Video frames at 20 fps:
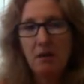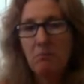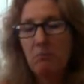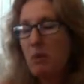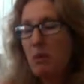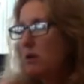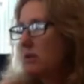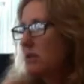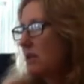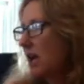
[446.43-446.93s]

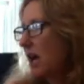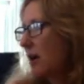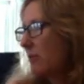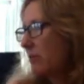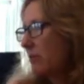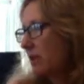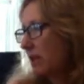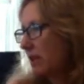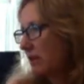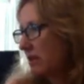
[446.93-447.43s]
Most
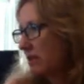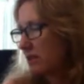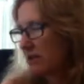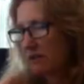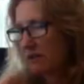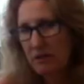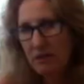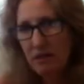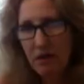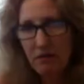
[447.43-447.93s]
capillaries
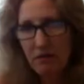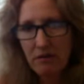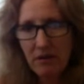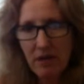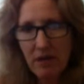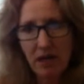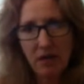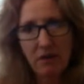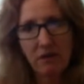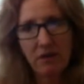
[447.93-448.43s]
are so
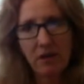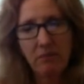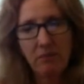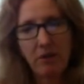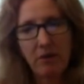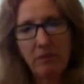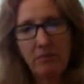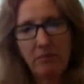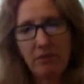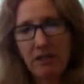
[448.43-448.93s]
narrow that
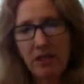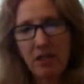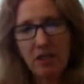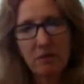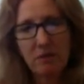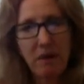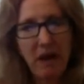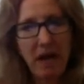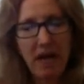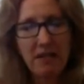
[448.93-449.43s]
blood
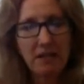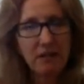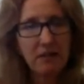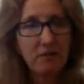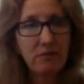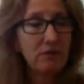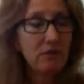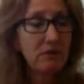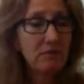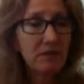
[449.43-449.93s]
cells pass
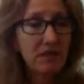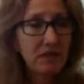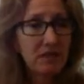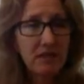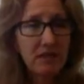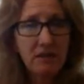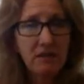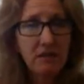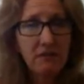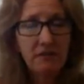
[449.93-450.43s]
through them in a
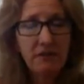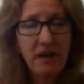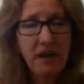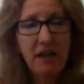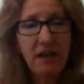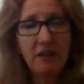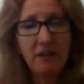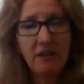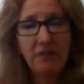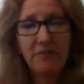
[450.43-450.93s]
single
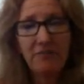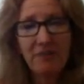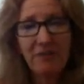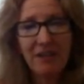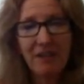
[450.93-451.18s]
file.